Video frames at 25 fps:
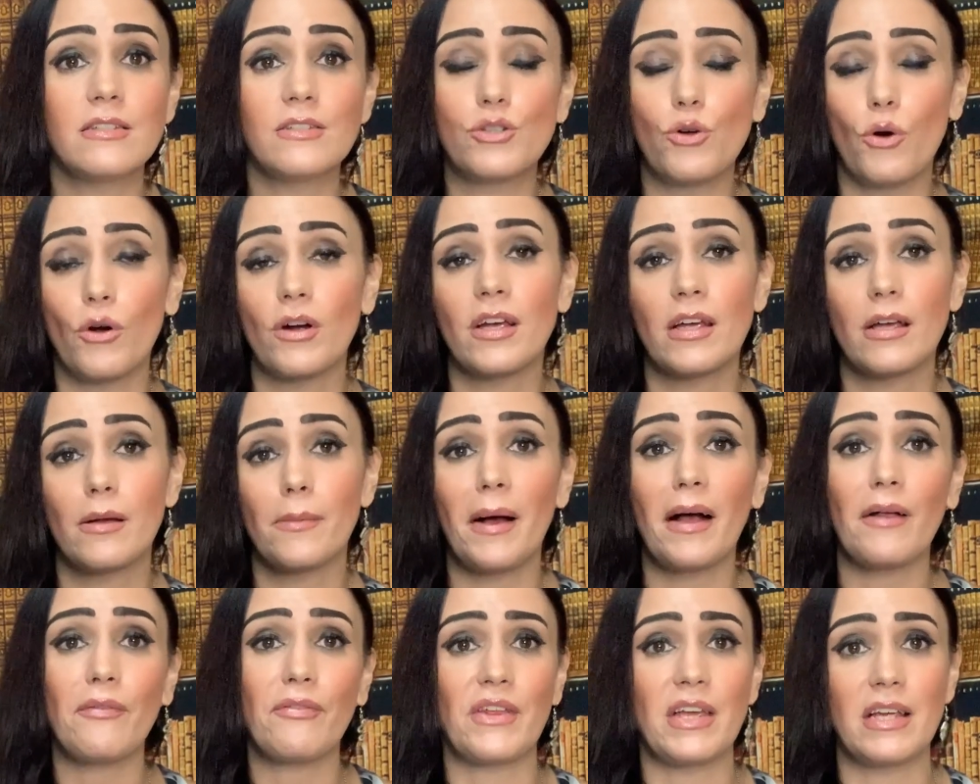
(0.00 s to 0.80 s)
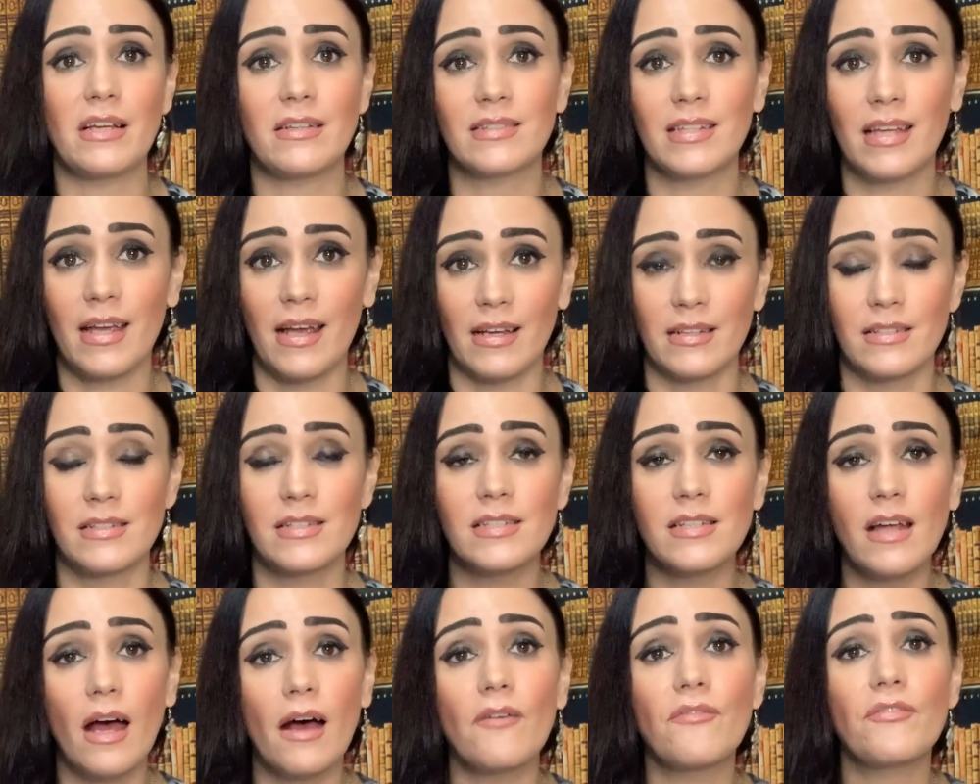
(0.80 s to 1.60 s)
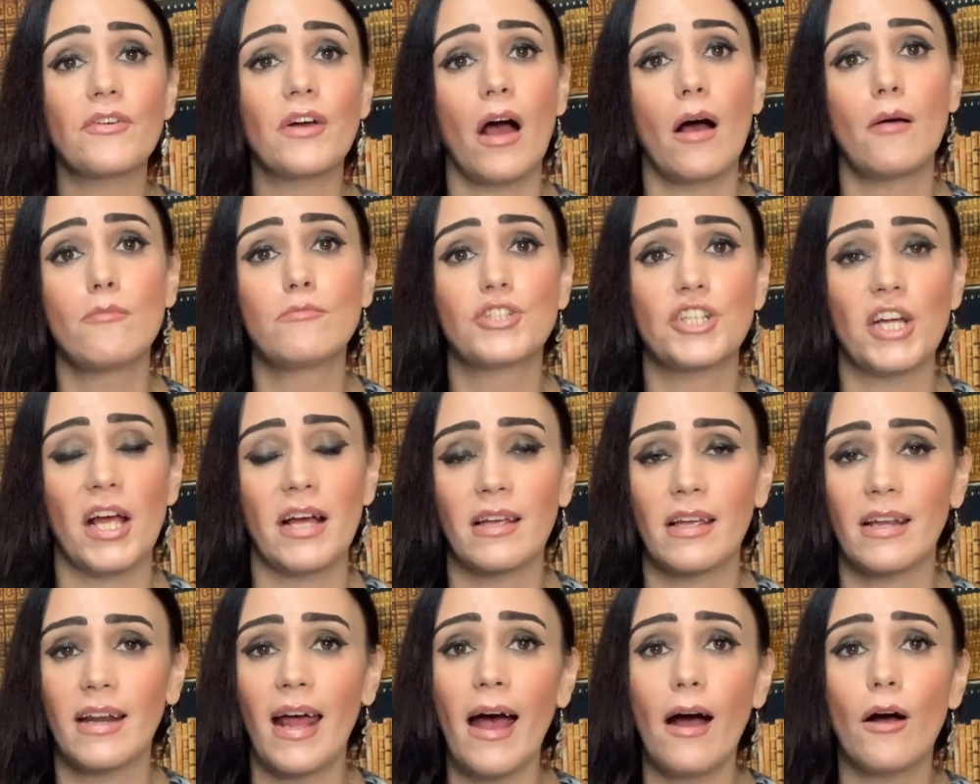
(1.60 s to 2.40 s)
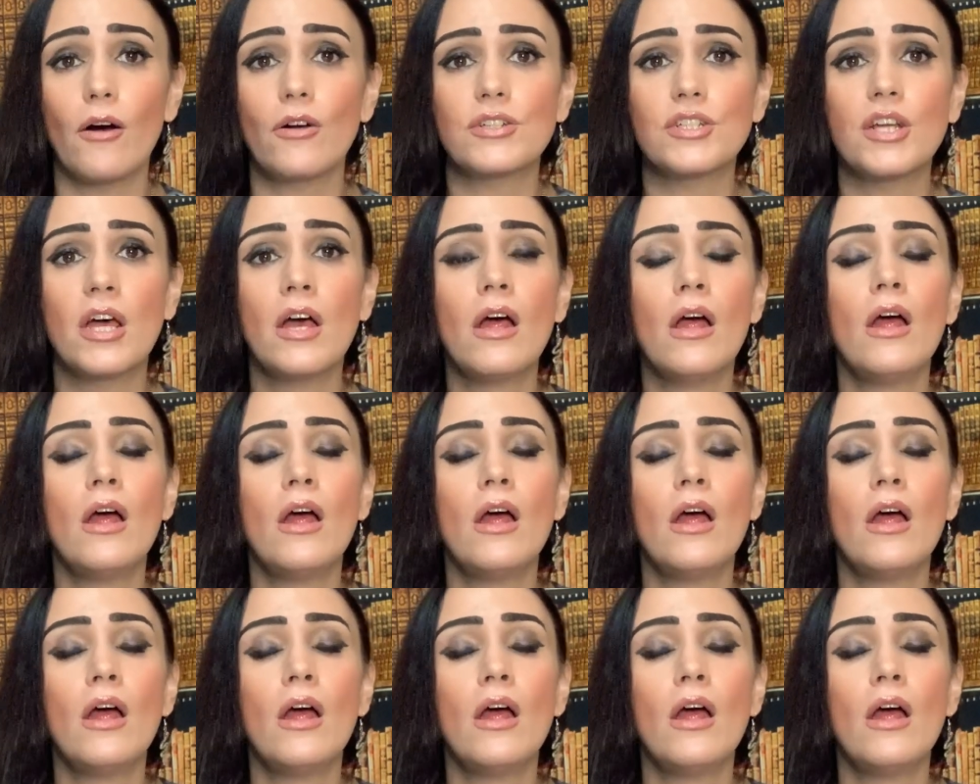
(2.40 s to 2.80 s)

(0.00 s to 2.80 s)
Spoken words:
talking about things and stuff. Come check it out.